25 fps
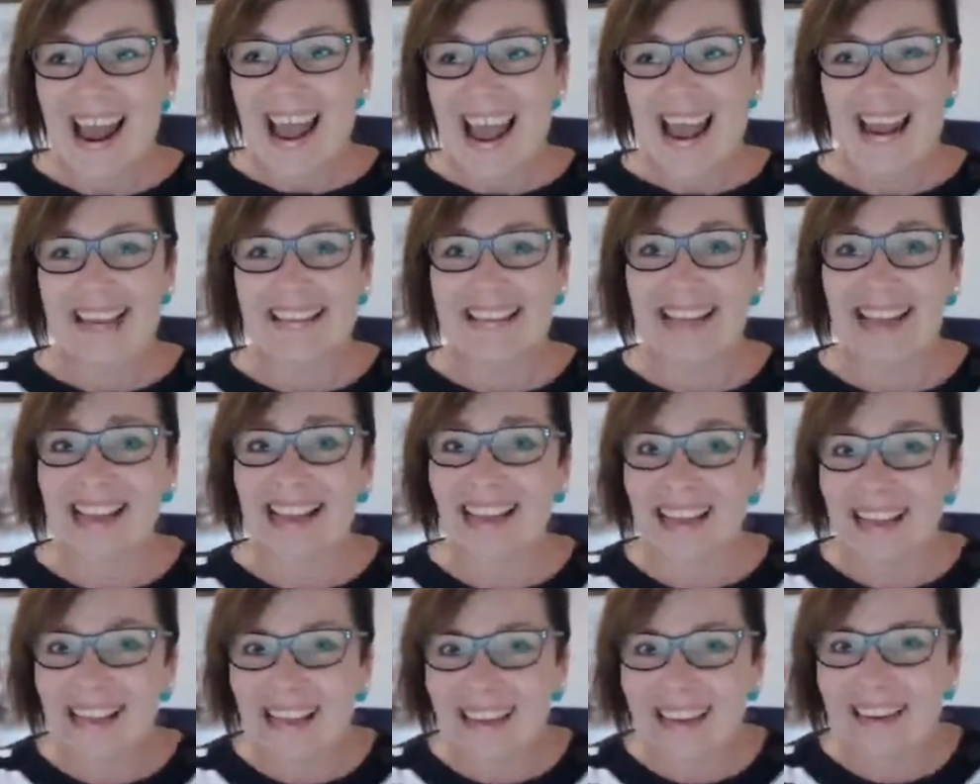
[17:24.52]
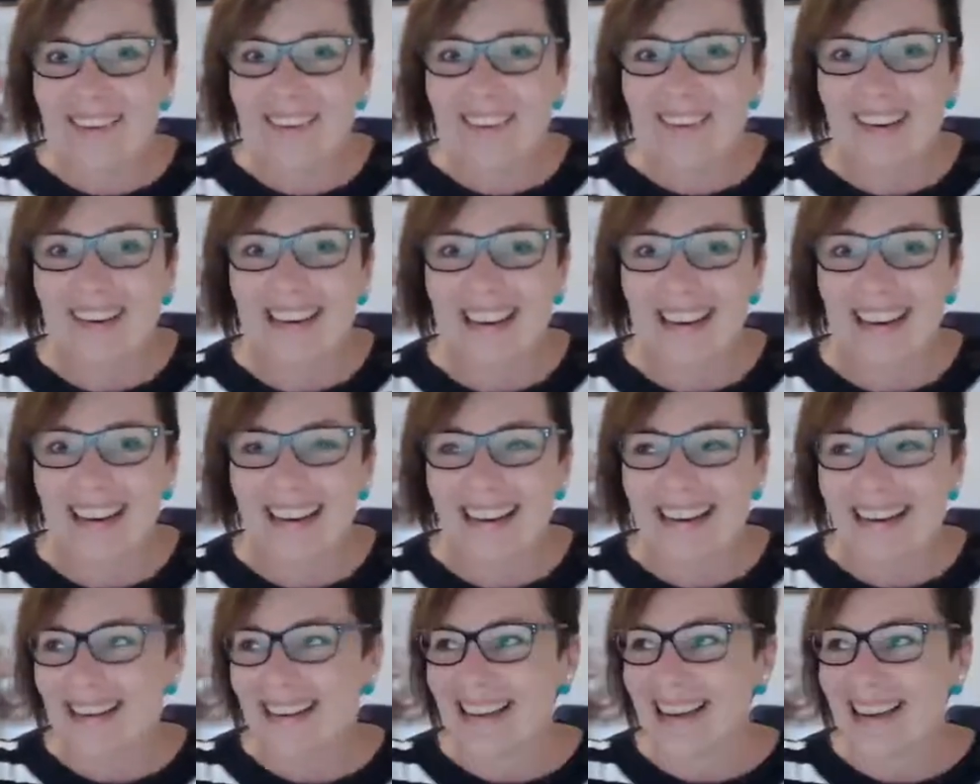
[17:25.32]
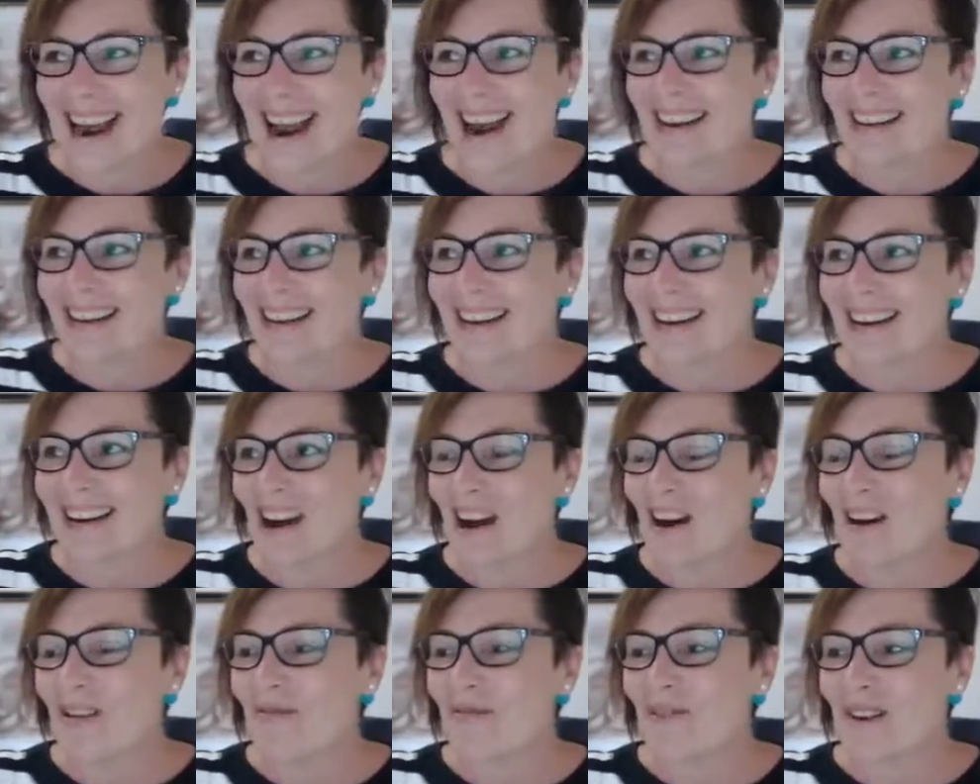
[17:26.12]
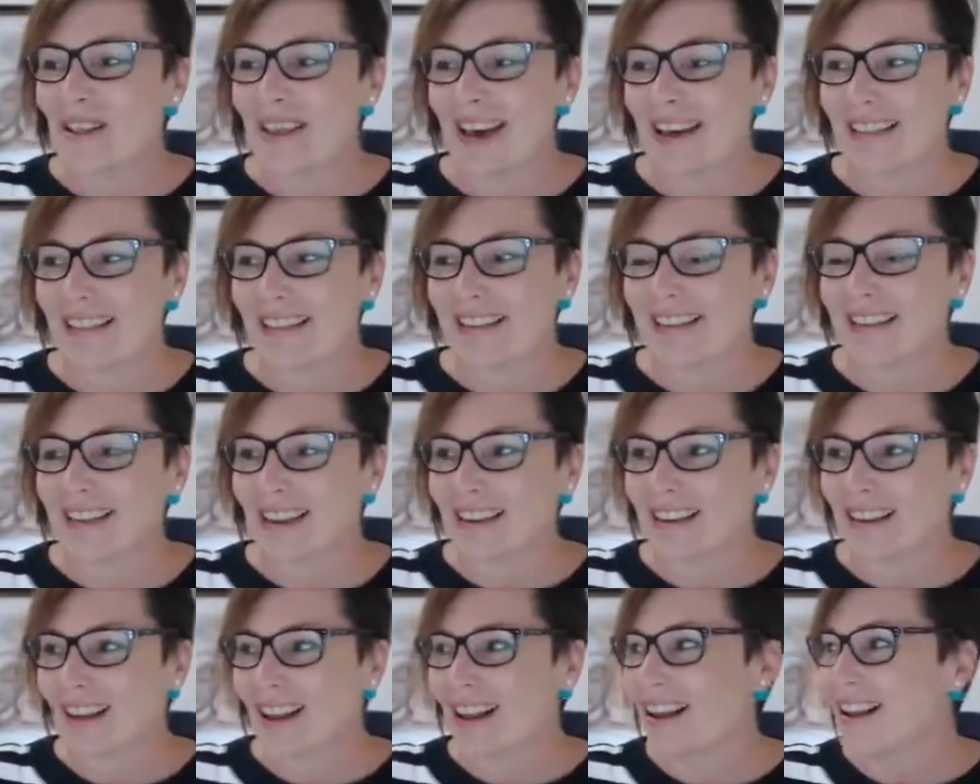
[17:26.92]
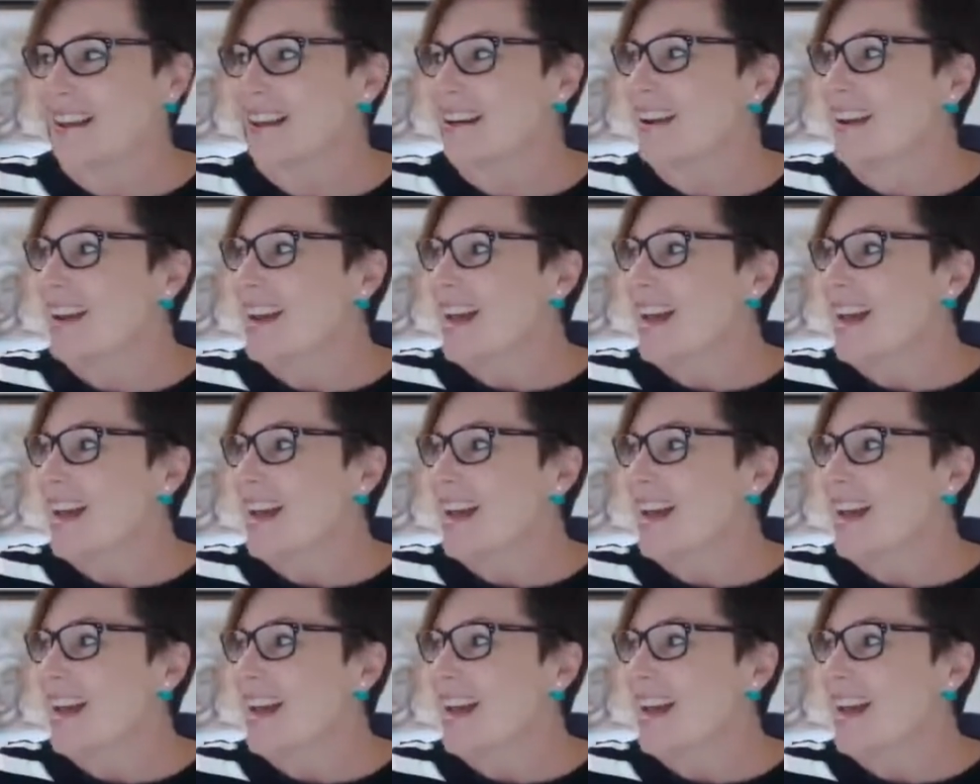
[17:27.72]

It's a little bit harder now getting up without the sunlight.